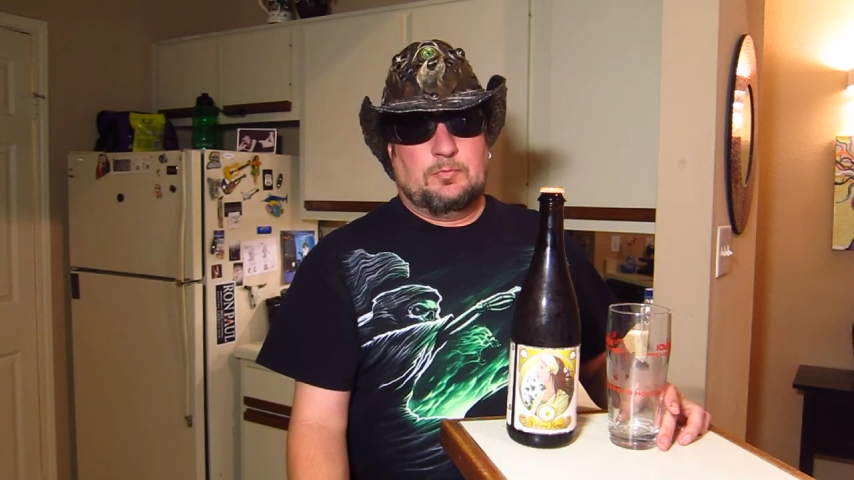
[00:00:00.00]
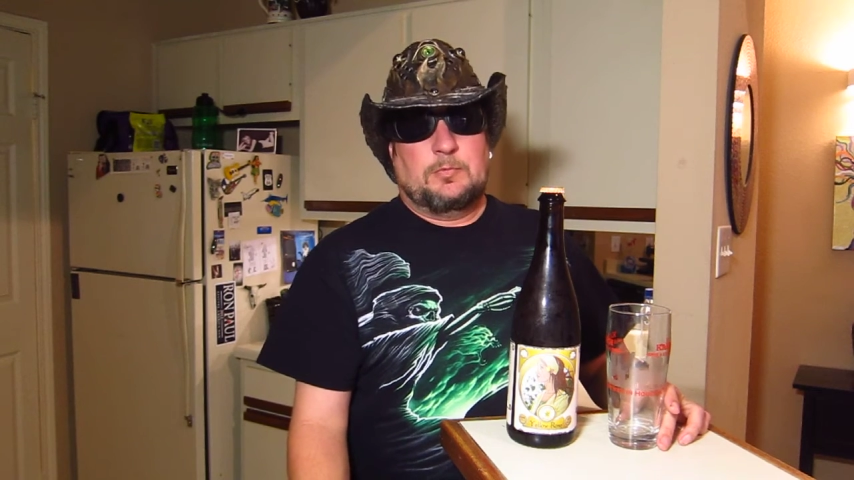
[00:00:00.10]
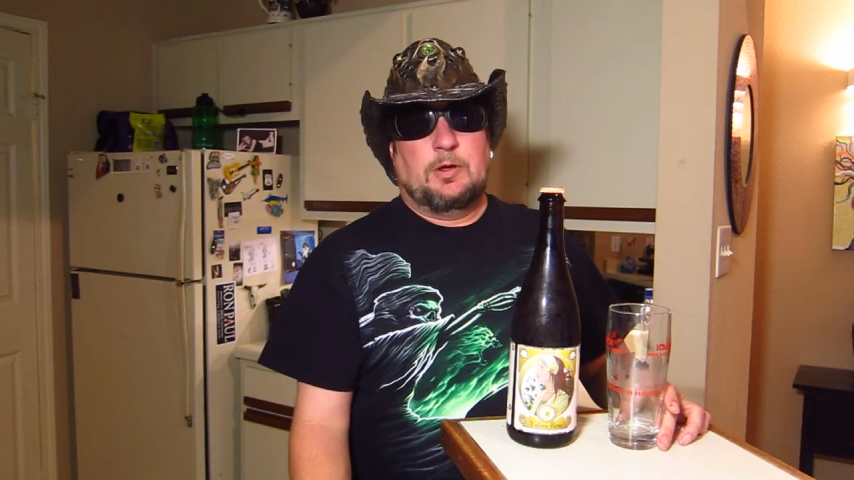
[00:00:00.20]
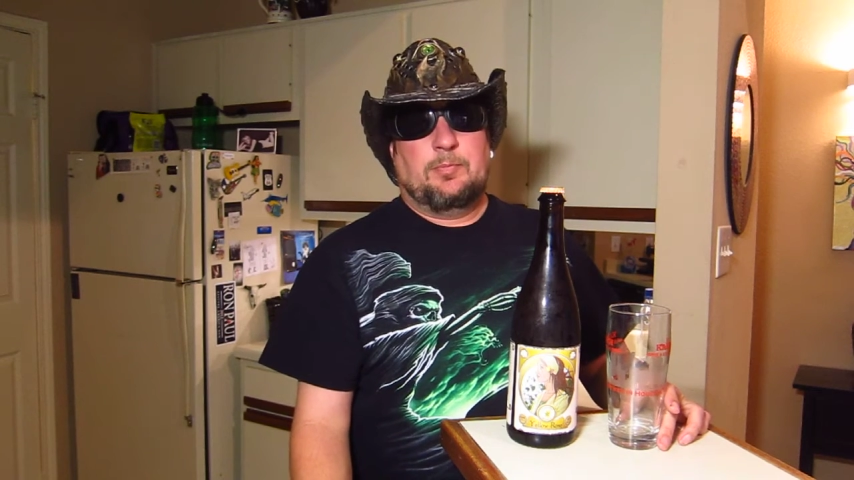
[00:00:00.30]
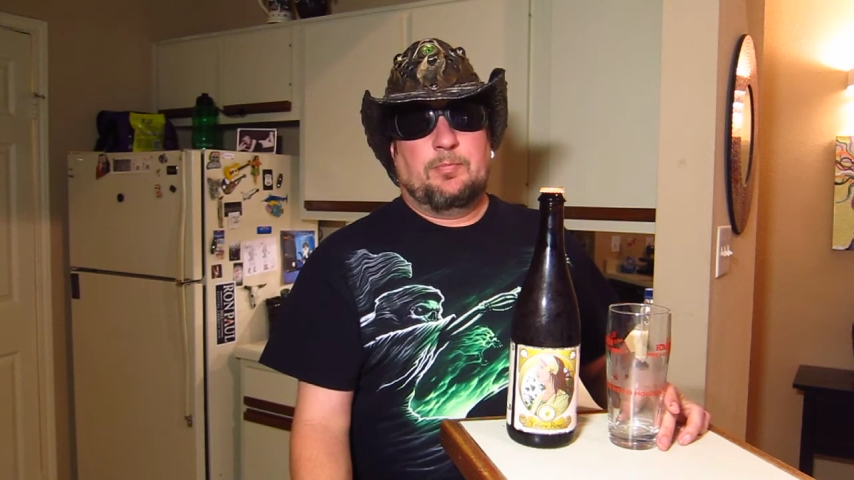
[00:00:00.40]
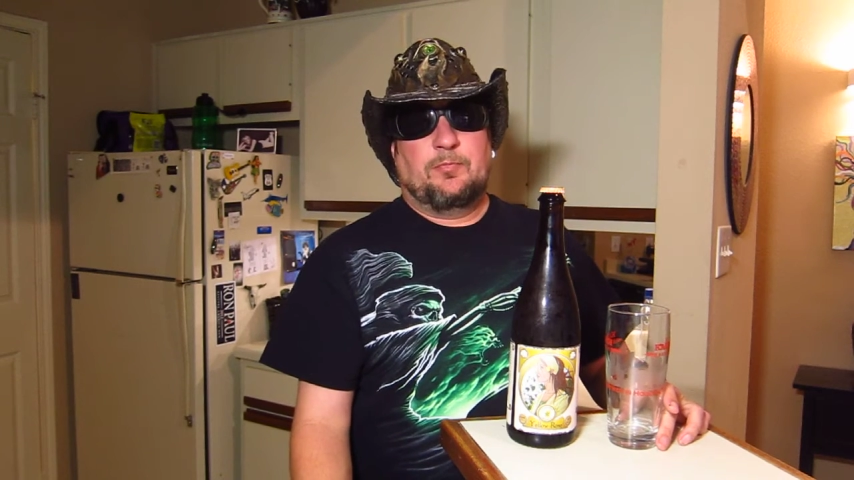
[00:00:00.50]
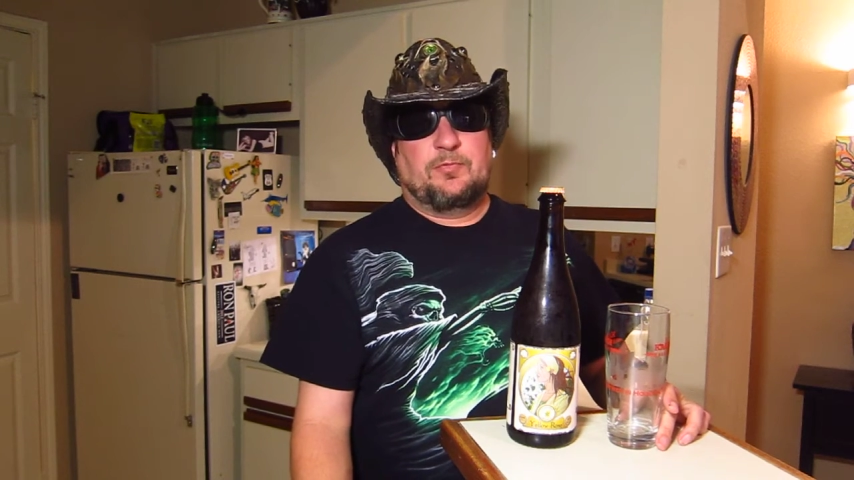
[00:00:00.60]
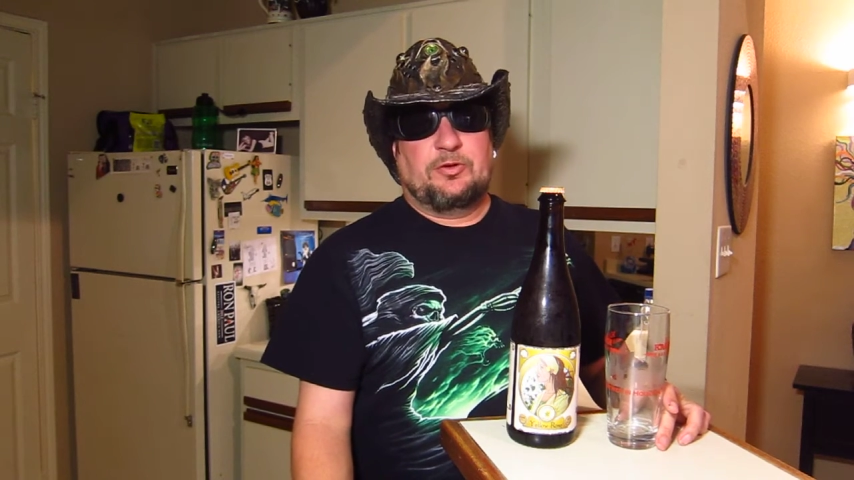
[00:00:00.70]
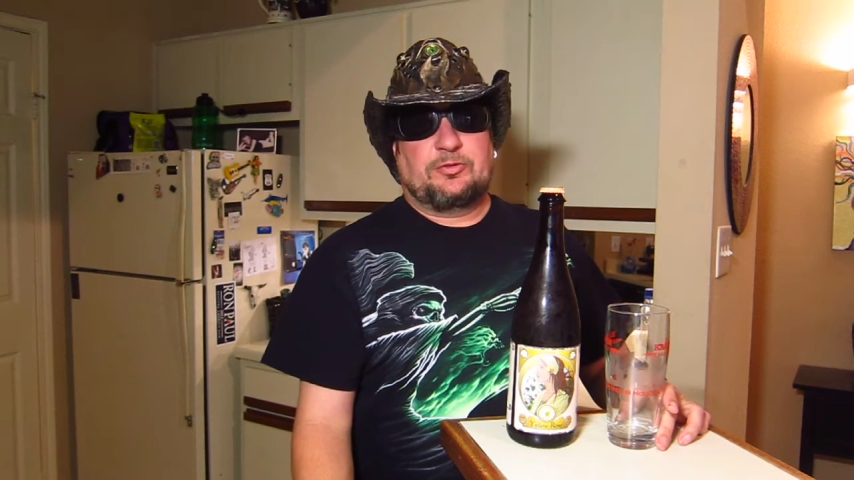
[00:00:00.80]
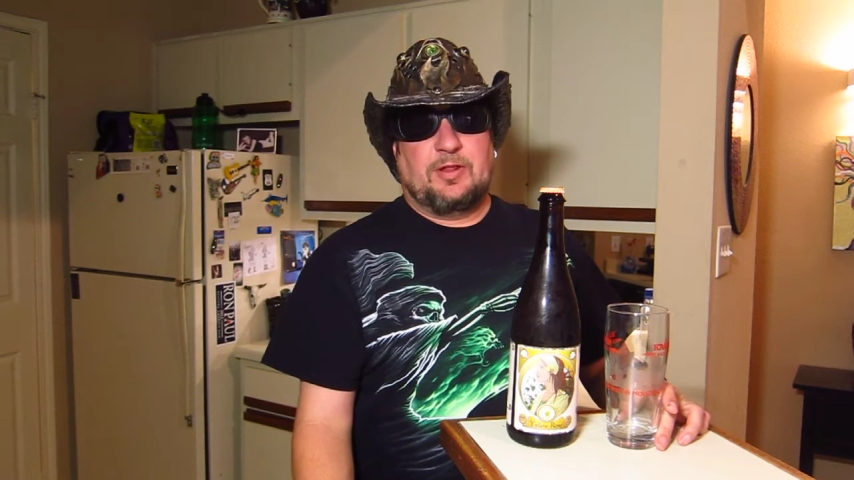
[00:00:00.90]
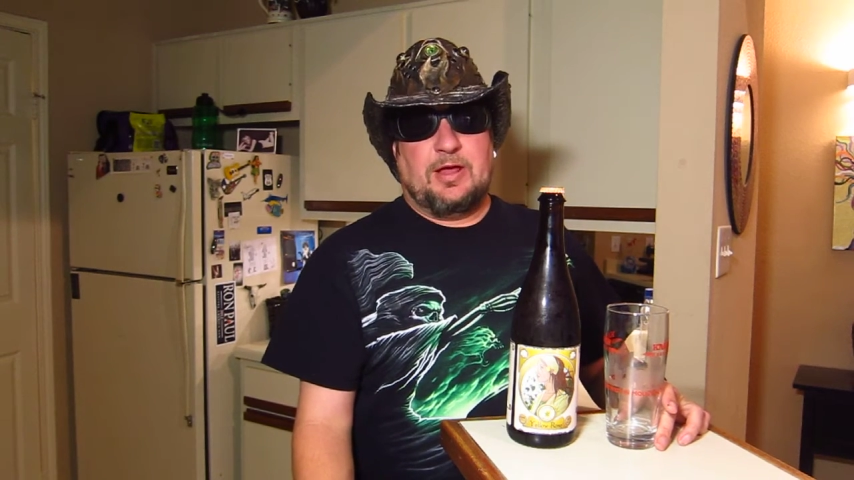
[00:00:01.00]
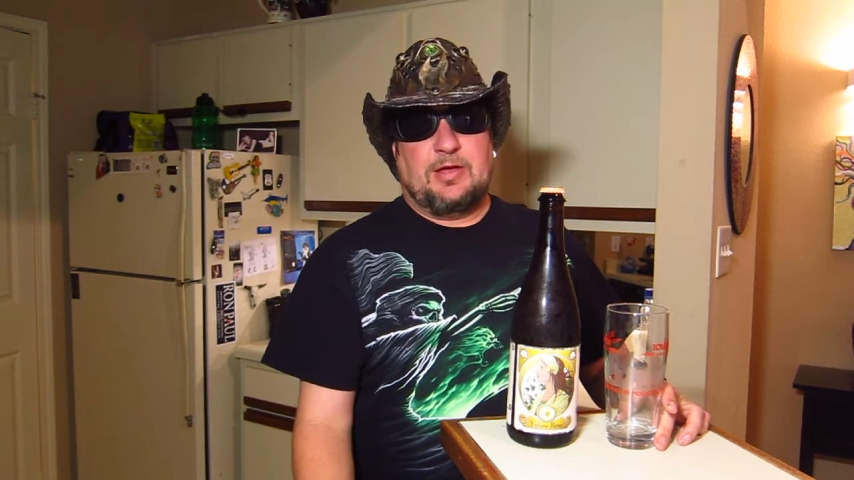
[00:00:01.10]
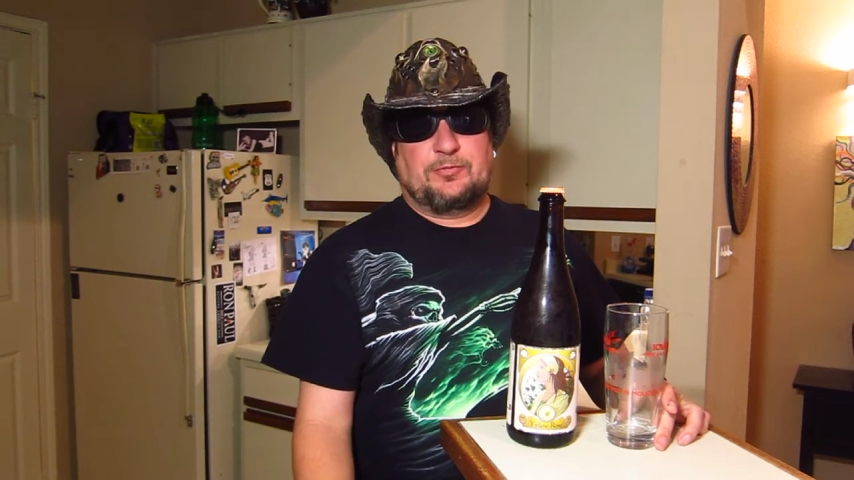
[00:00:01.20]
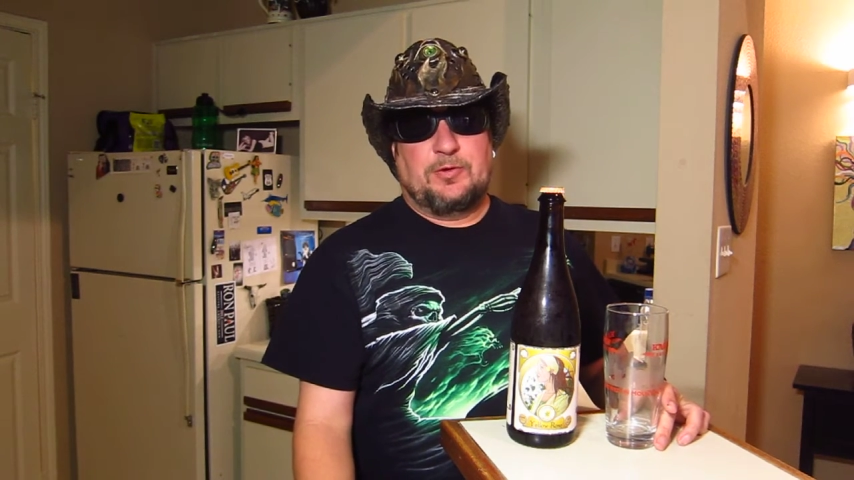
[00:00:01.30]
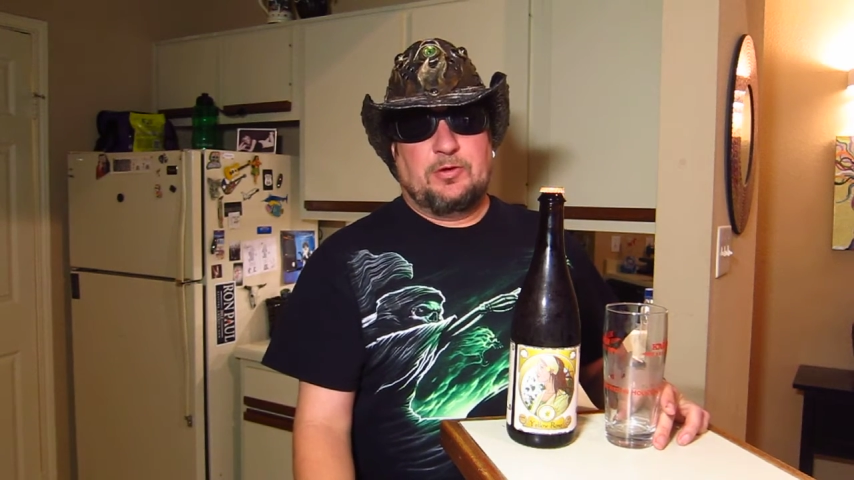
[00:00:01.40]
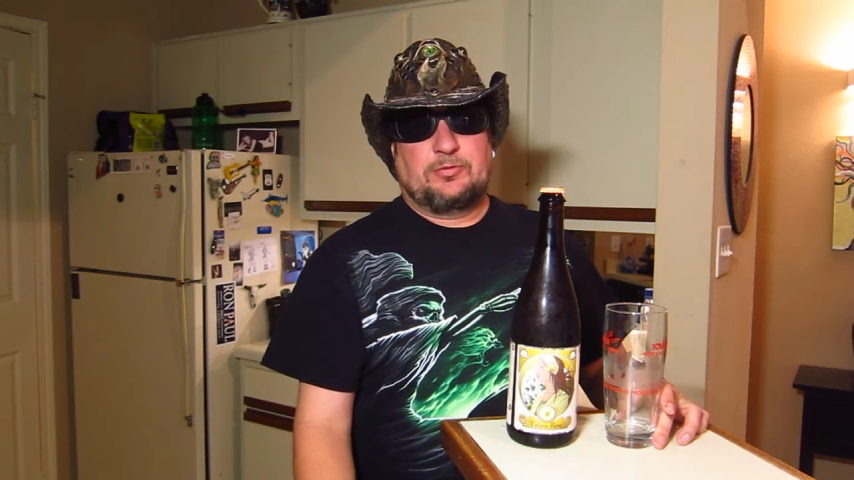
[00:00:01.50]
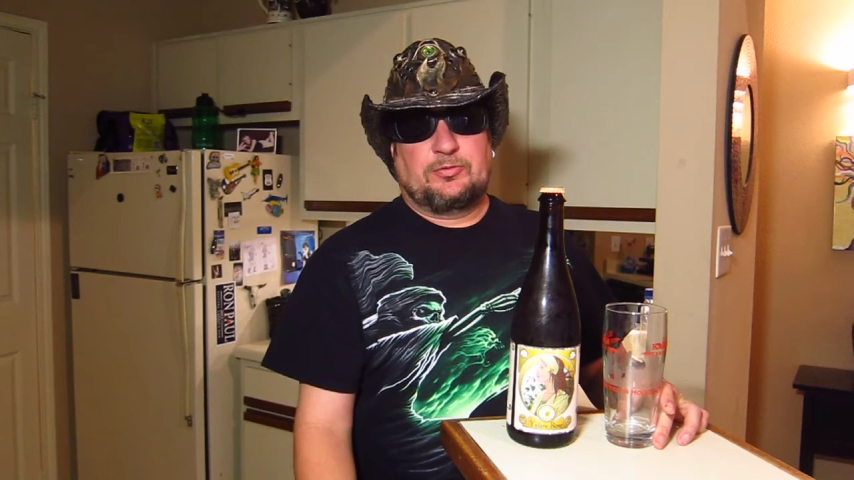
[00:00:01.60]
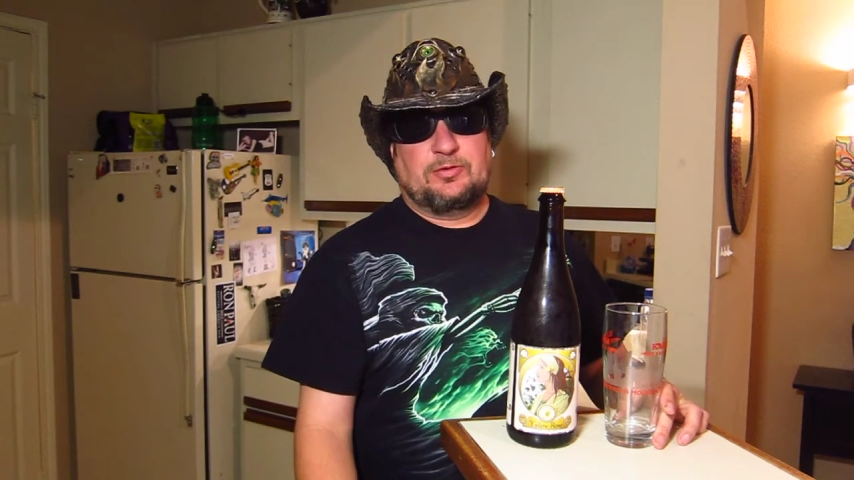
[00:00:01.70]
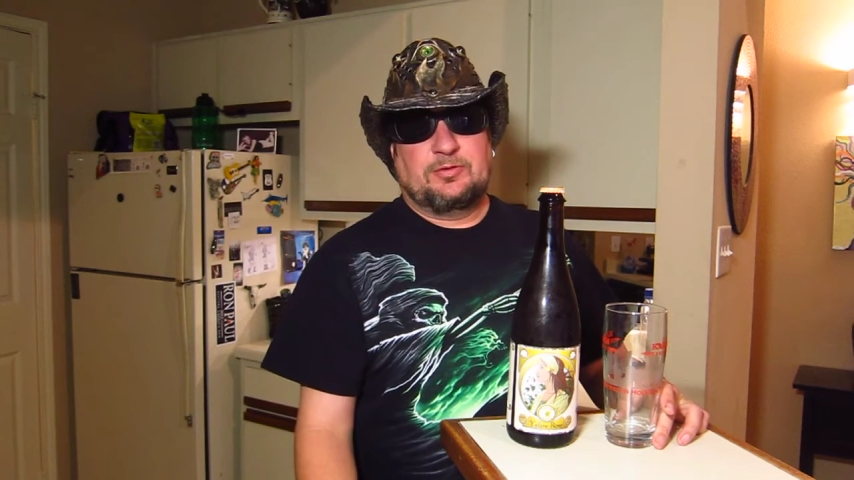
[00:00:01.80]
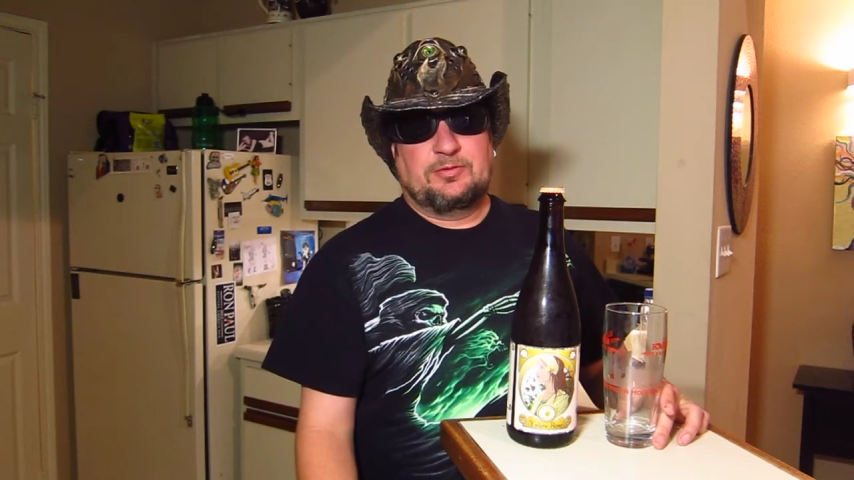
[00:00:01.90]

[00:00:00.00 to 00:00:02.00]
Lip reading: Yep, fresh glass, folks.